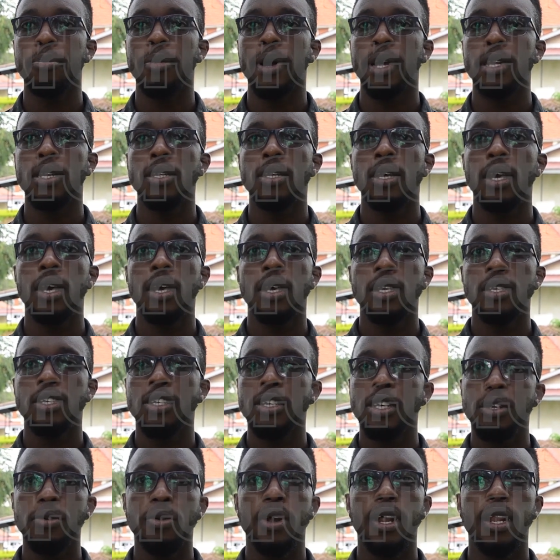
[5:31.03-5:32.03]
but
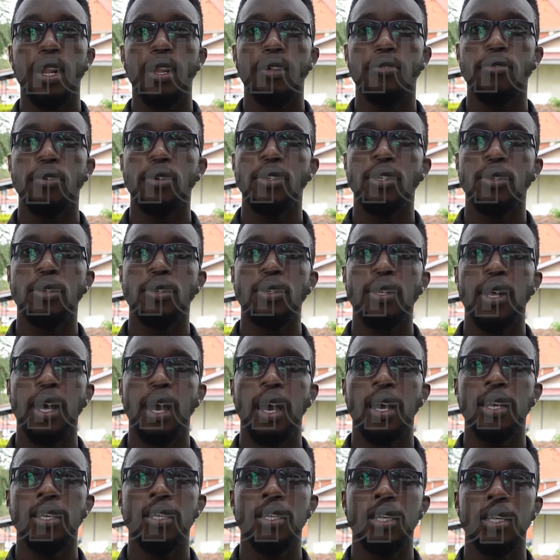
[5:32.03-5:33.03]
generally for
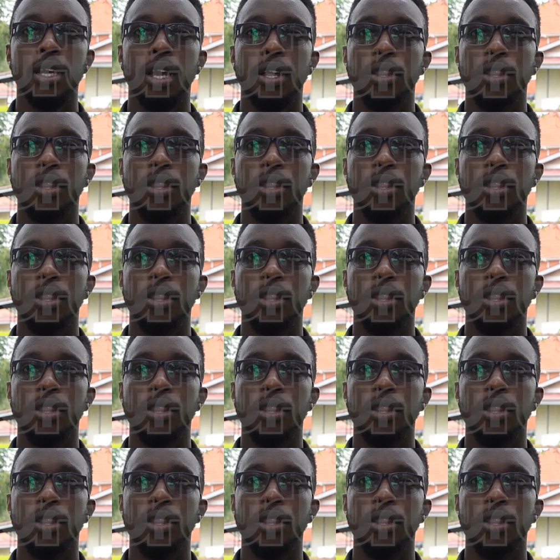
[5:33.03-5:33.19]
society